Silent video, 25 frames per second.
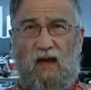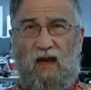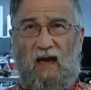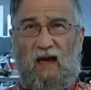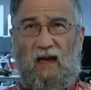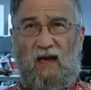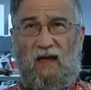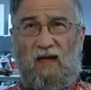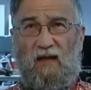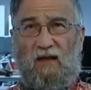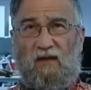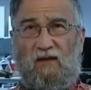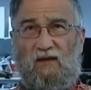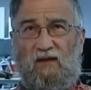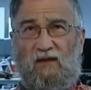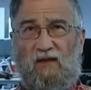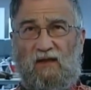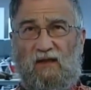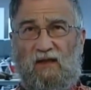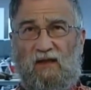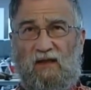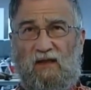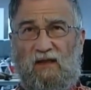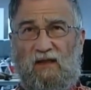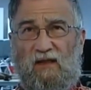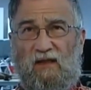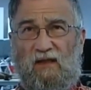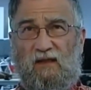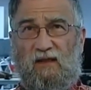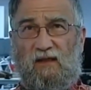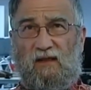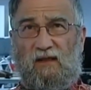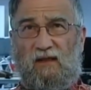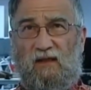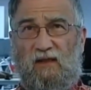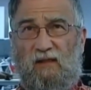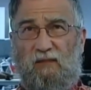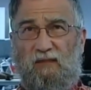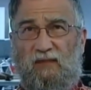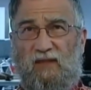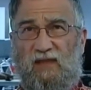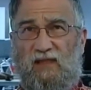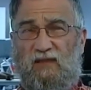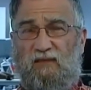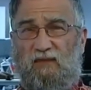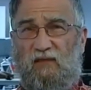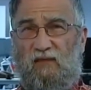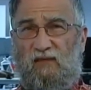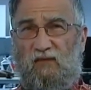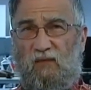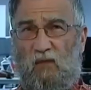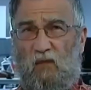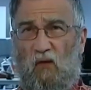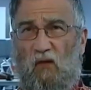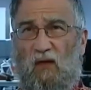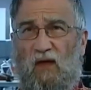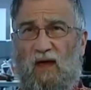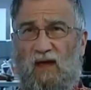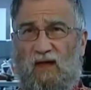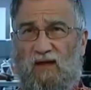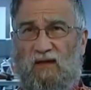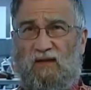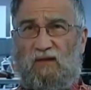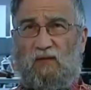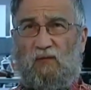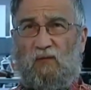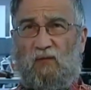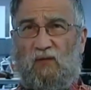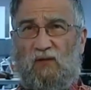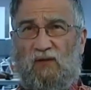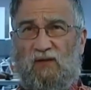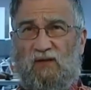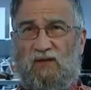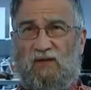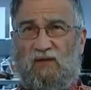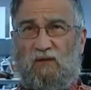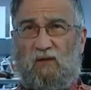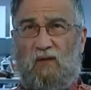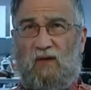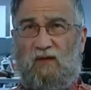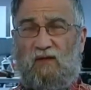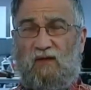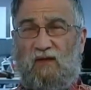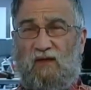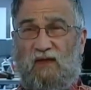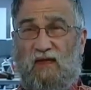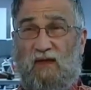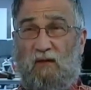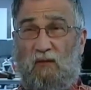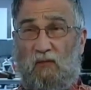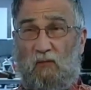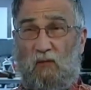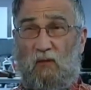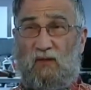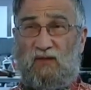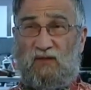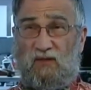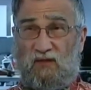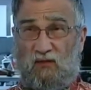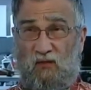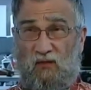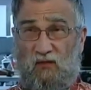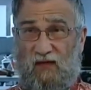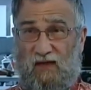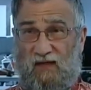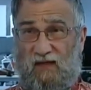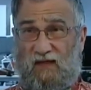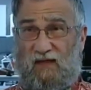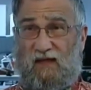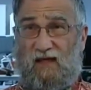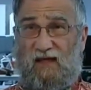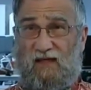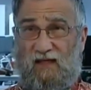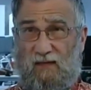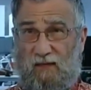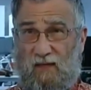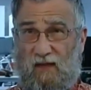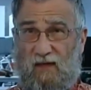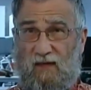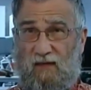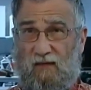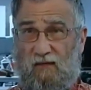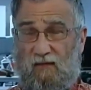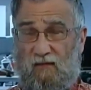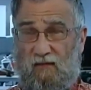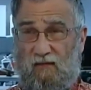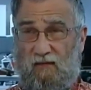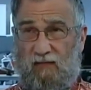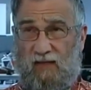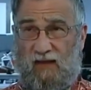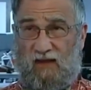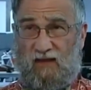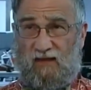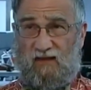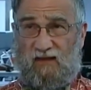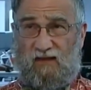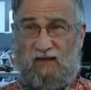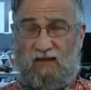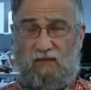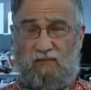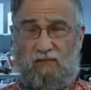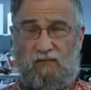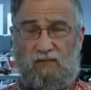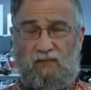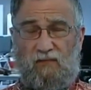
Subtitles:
And the piece before that was one that he wasn't authenticated by Banksy,